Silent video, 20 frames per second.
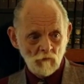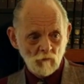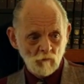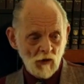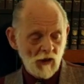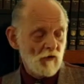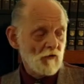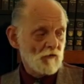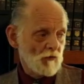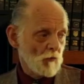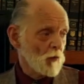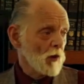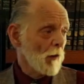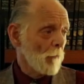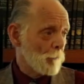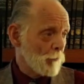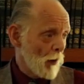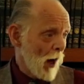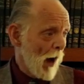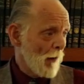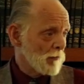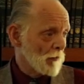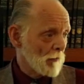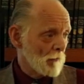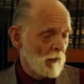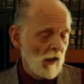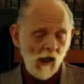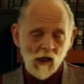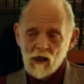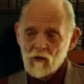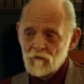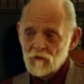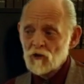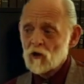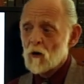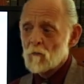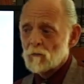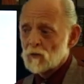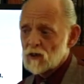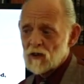Because the real problem, if you
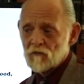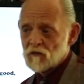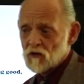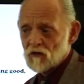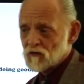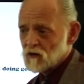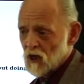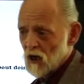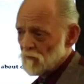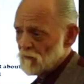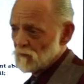don't believe Jesus got up